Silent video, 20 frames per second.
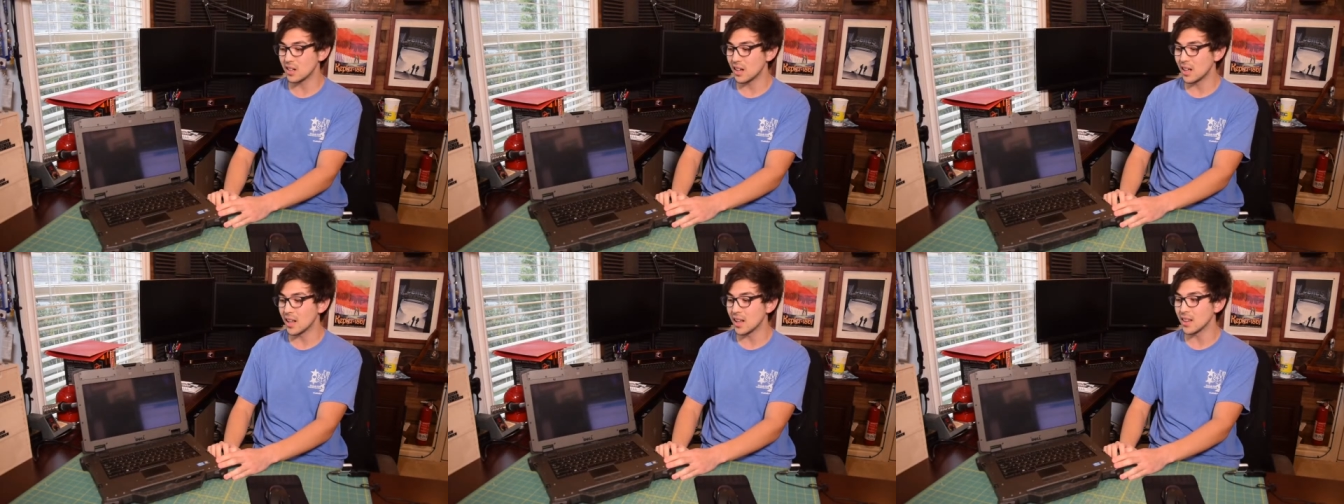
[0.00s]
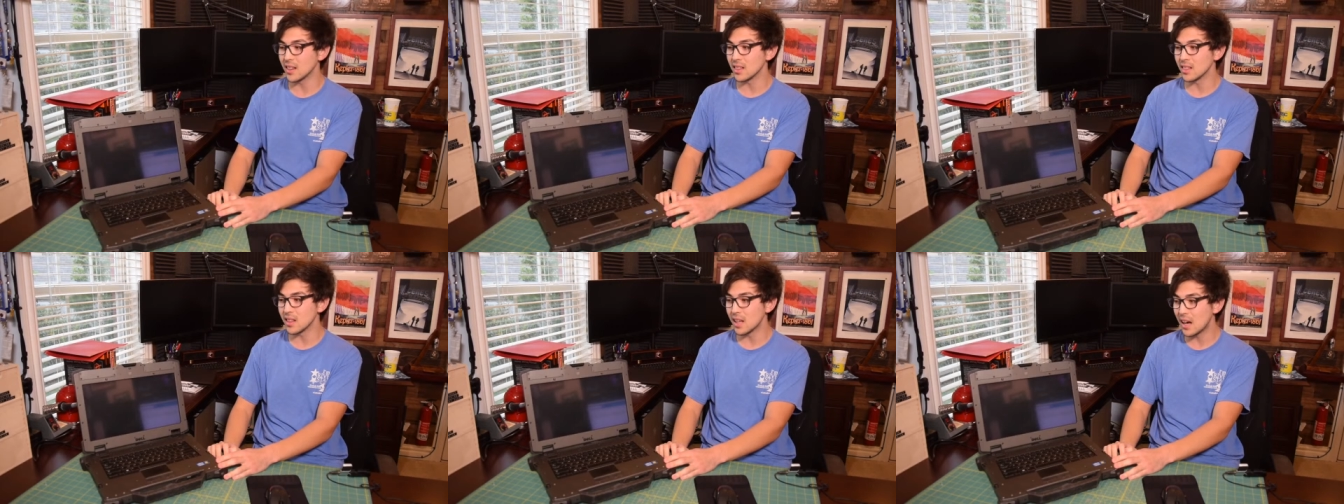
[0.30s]
a
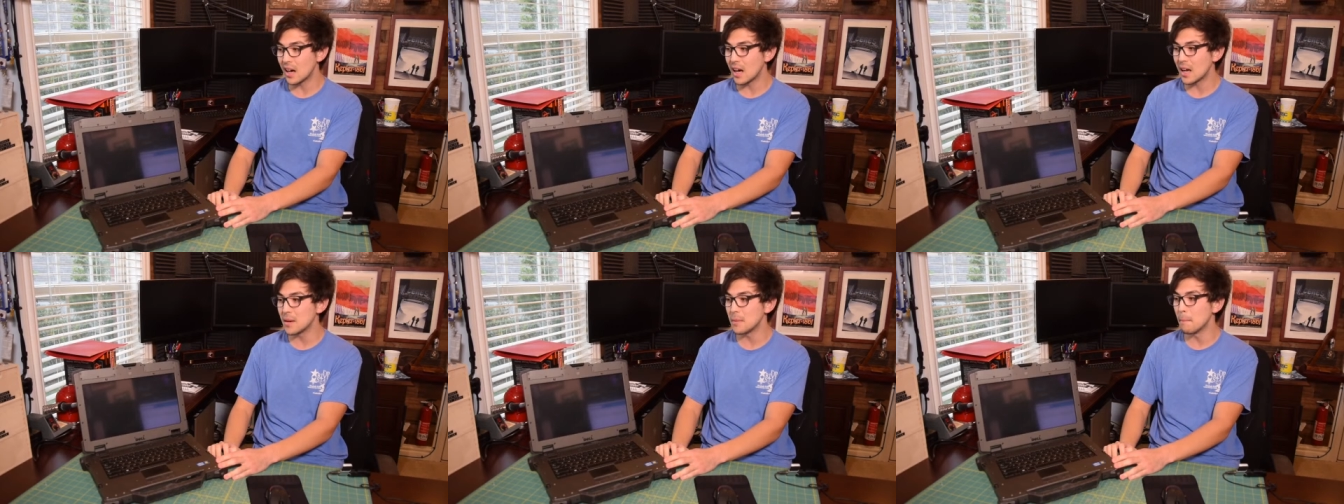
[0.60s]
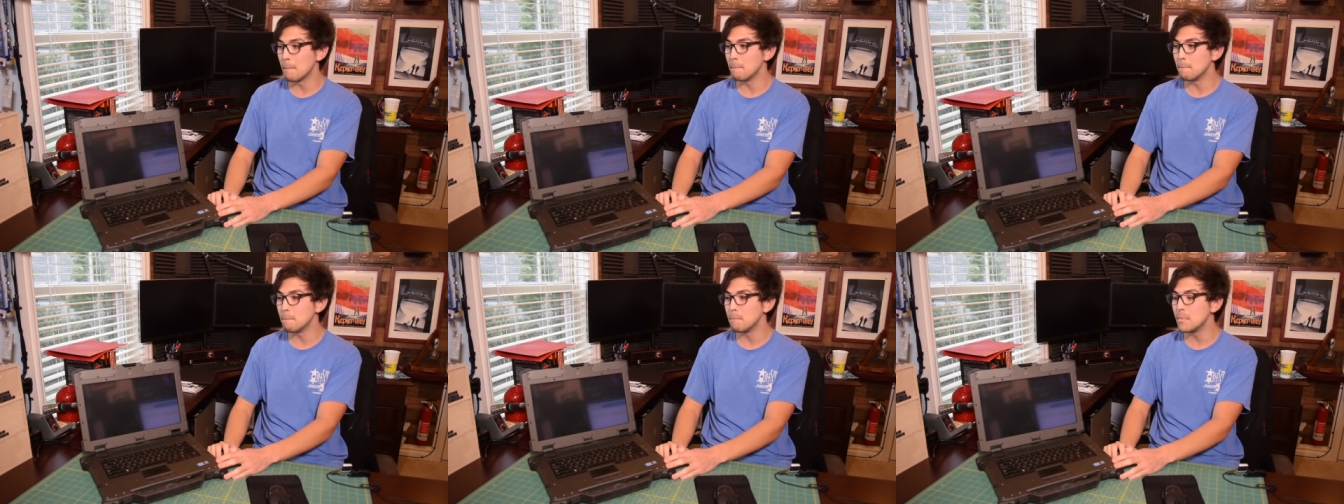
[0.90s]
lot
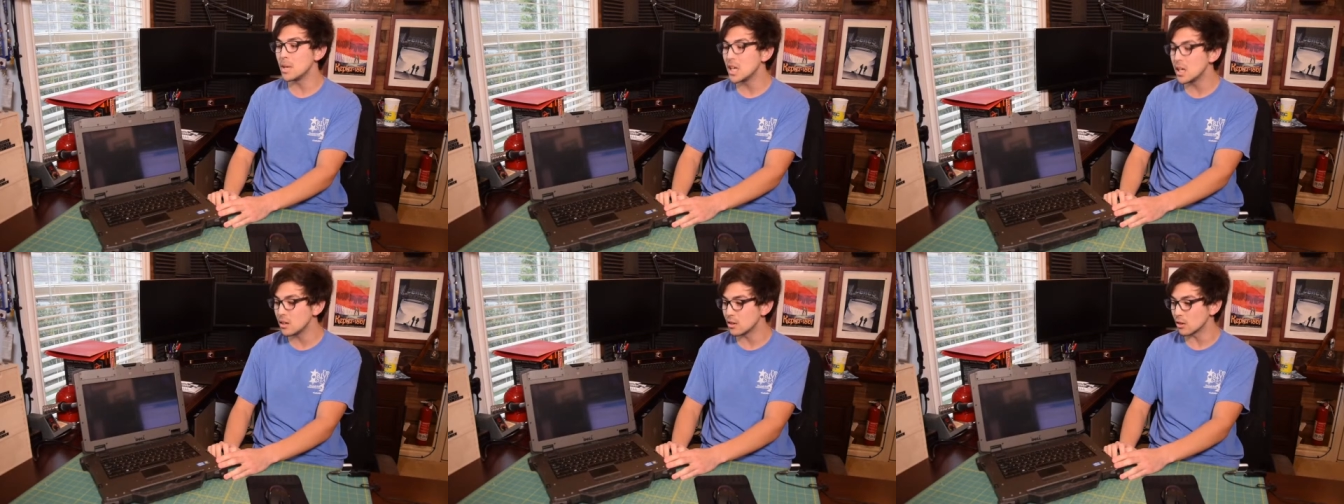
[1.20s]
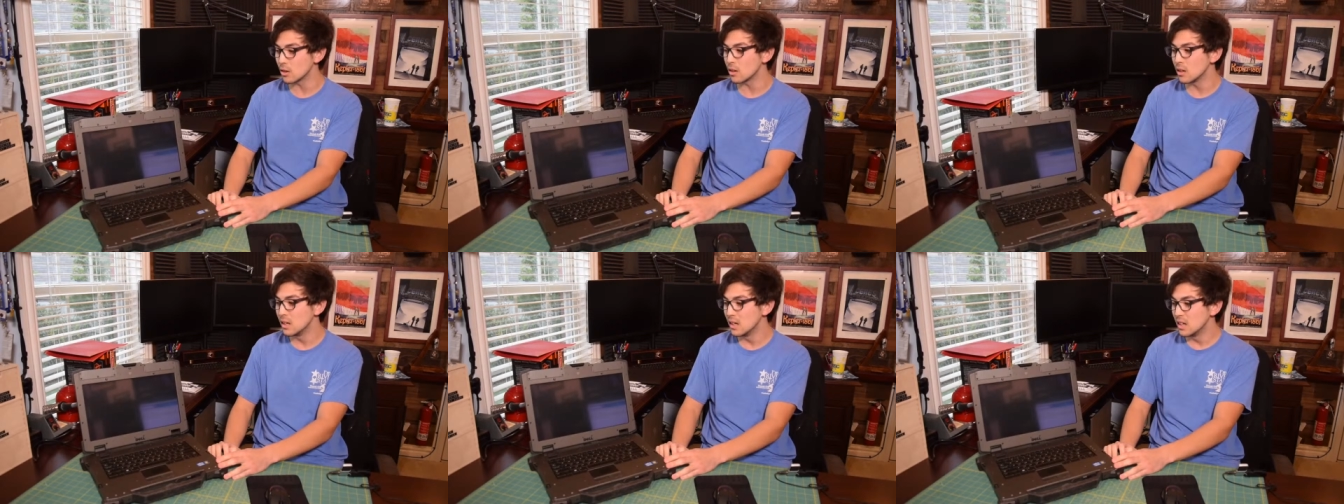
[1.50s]

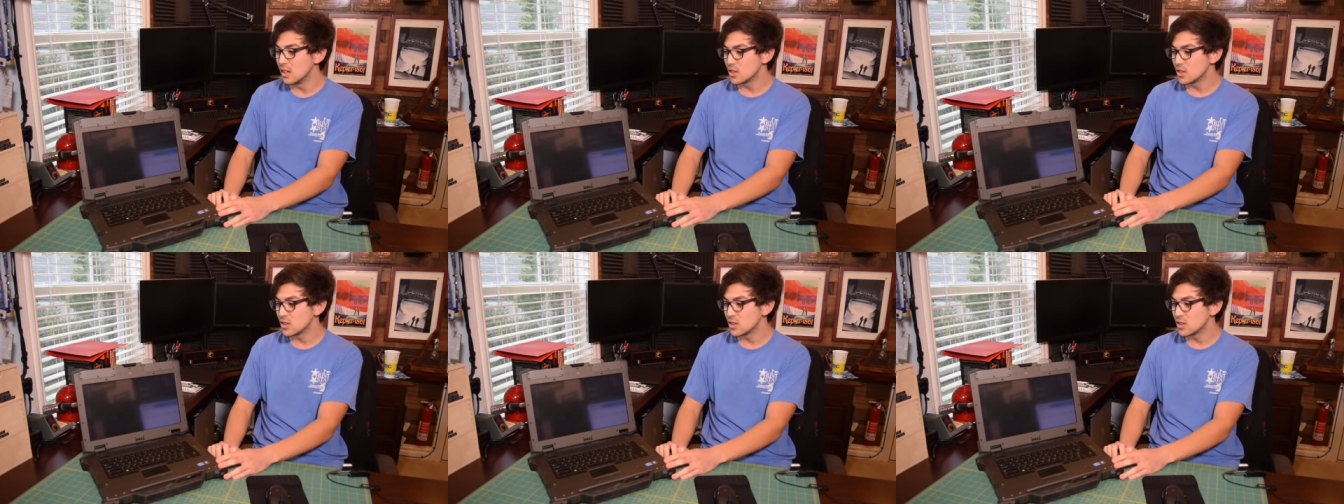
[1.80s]
meaner.